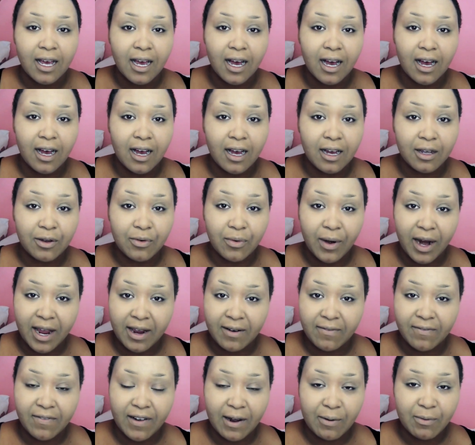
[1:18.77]
a uh,
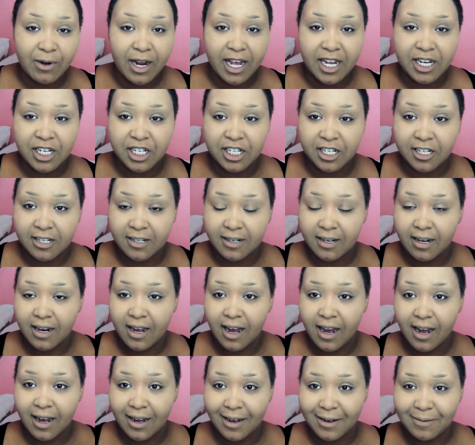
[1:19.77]
great foundation
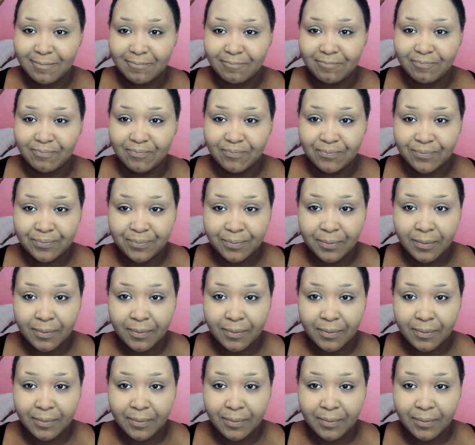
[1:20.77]
um,